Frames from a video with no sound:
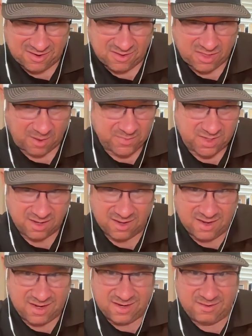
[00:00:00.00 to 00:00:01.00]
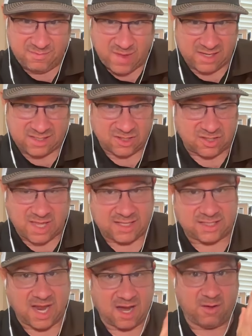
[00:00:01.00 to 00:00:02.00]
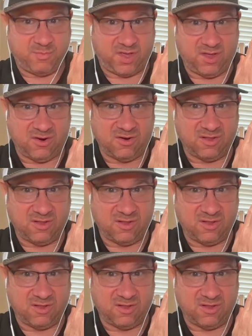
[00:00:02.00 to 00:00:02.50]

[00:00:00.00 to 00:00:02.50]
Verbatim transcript: thumbed message, that's not appeared.